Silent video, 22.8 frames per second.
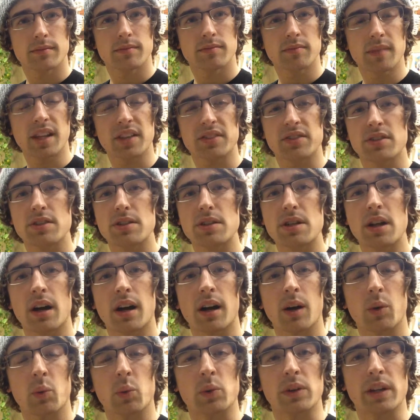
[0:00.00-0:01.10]
That's
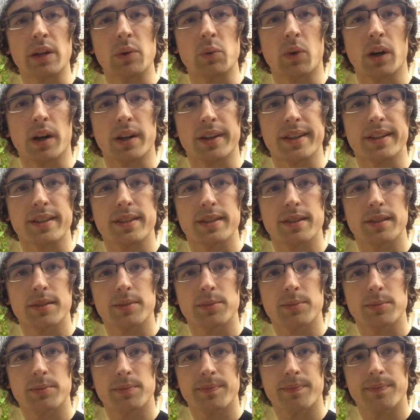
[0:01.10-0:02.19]
not what I wanted.
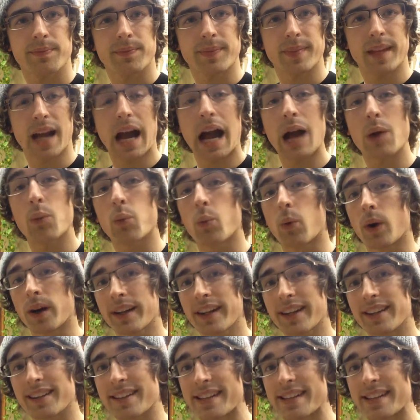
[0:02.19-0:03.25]
I wanted